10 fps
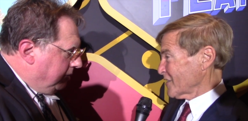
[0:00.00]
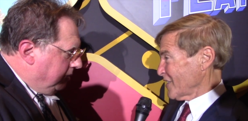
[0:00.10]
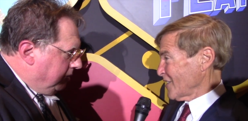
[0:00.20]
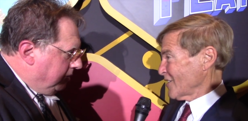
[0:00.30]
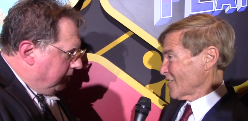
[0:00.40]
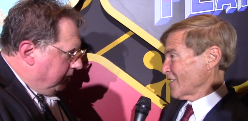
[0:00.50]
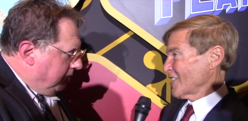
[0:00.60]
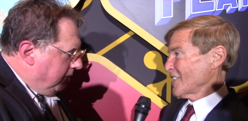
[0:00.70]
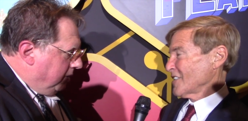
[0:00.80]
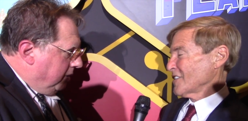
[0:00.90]
Speaker 1: year
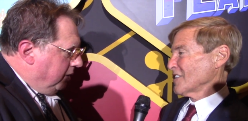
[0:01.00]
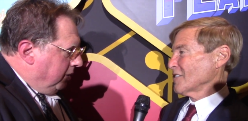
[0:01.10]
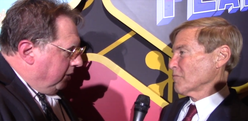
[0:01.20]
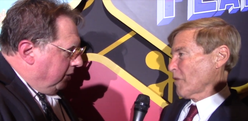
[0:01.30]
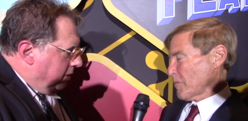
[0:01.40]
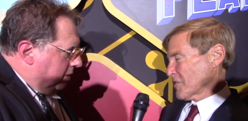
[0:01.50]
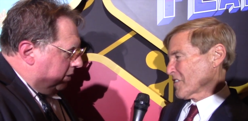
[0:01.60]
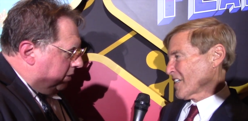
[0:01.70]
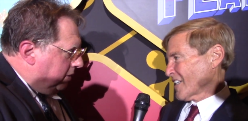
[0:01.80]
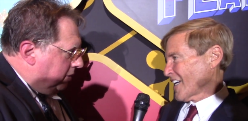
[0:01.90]
in
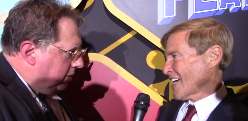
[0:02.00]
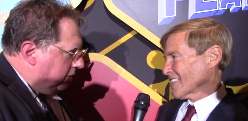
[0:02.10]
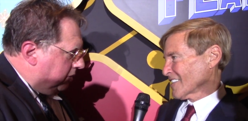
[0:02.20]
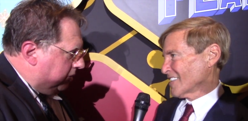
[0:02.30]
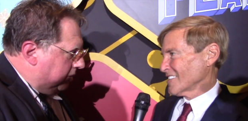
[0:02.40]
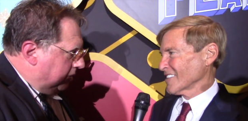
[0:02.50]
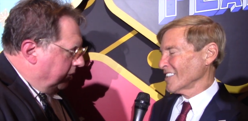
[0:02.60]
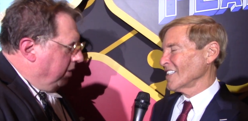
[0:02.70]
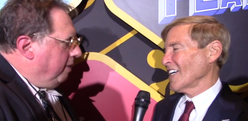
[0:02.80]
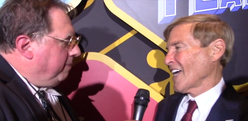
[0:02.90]
representing athletes.
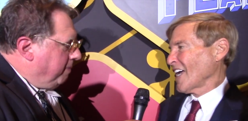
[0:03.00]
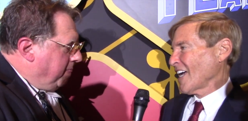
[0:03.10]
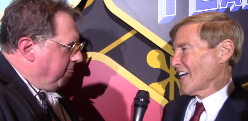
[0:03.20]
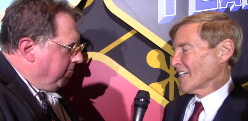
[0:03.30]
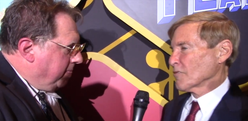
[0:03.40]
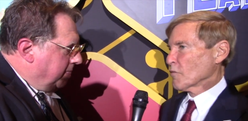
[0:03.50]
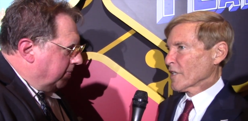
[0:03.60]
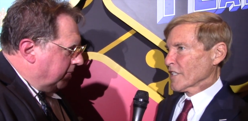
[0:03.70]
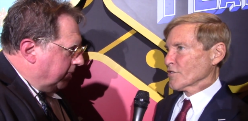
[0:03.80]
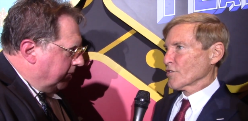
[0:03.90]
And when
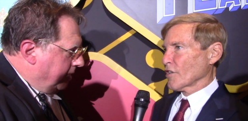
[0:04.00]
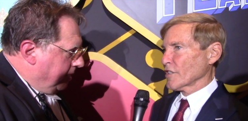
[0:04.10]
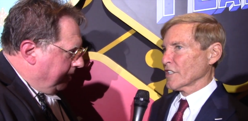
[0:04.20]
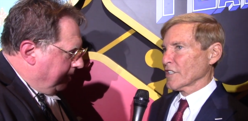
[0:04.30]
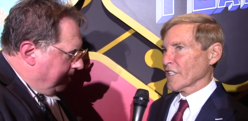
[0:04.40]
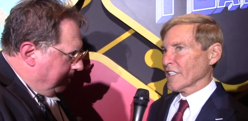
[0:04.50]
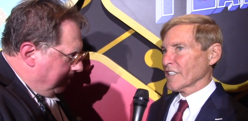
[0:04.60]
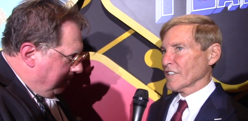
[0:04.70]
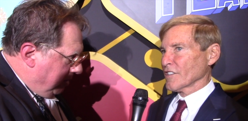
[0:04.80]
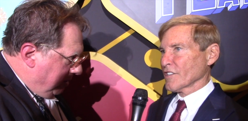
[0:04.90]
I started in
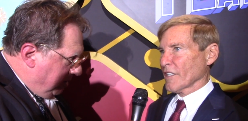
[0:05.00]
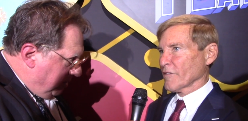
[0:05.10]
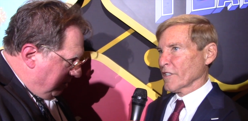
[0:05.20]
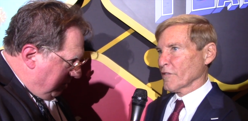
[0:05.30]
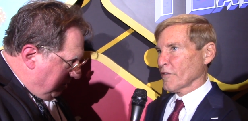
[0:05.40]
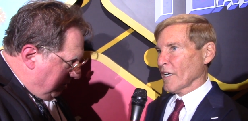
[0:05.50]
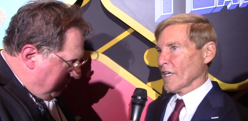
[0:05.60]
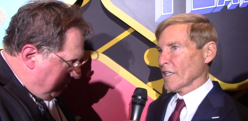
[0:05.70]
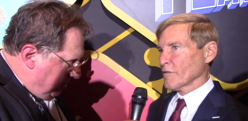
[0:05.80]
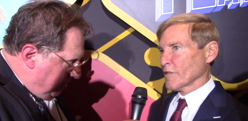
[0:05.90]

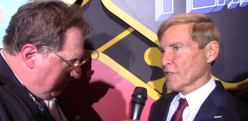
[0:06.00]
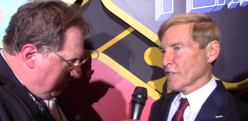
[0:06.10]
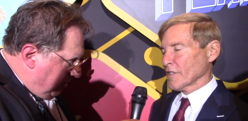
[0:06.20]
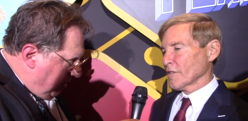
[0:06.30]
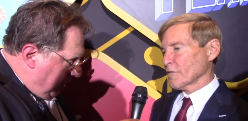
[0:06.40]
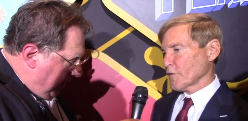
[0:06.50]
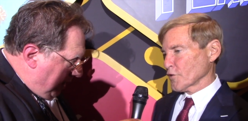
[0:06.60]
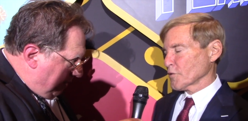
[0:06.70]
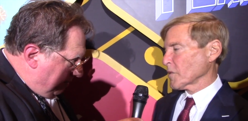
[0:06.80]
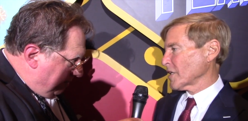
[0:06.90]
1975 with the
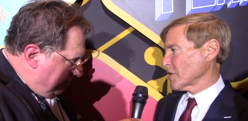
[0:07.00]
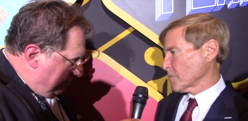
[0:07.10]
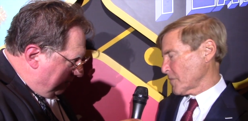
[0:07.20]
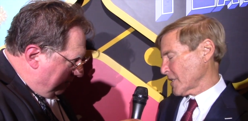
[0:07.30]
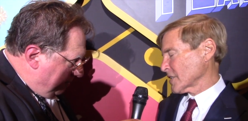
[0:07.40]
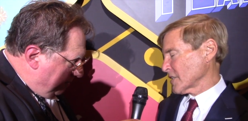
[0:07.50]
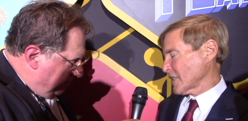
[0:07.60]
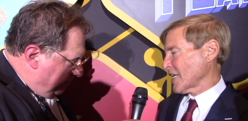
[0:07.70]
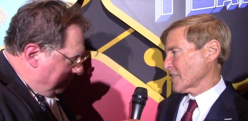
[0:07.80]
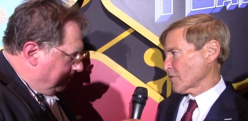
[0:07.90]
first player picked in
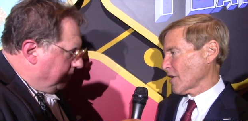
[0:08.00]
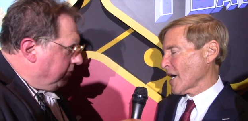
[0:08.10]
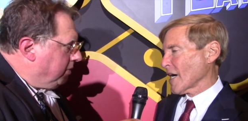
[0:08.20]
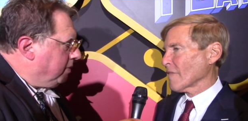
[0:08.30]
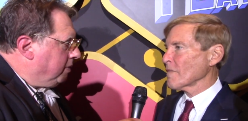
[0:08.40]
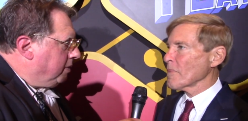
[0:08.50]
that draft,